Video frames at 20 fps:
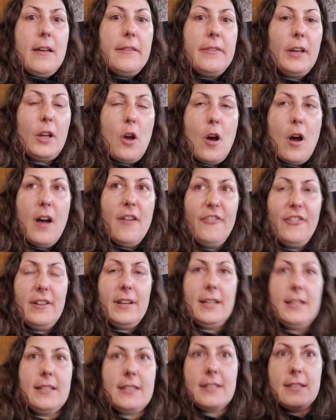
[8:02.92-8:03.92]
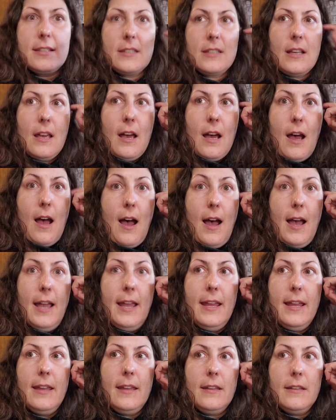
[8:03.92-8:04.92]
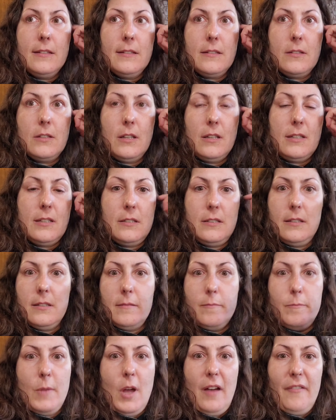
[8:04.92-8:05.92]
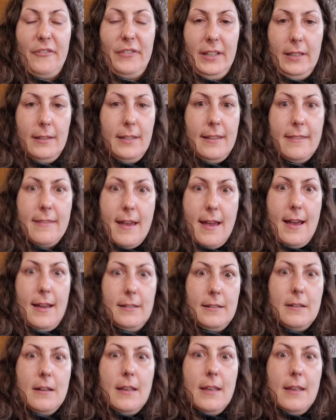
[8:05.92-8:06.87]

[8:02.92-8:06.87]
the confidence, I just not feeling that.